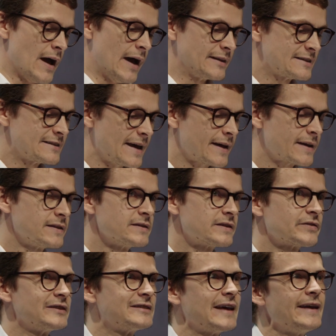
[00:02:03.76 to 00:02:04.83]
And second,
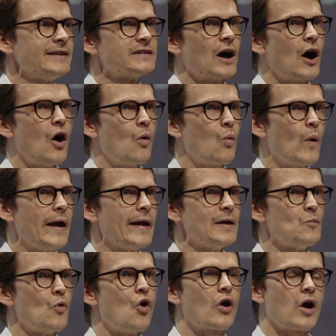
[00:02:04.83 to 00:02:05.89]
the data are way
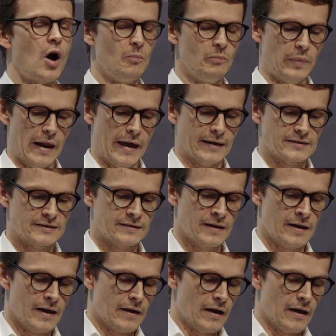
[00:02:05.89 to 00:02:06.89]
more complex.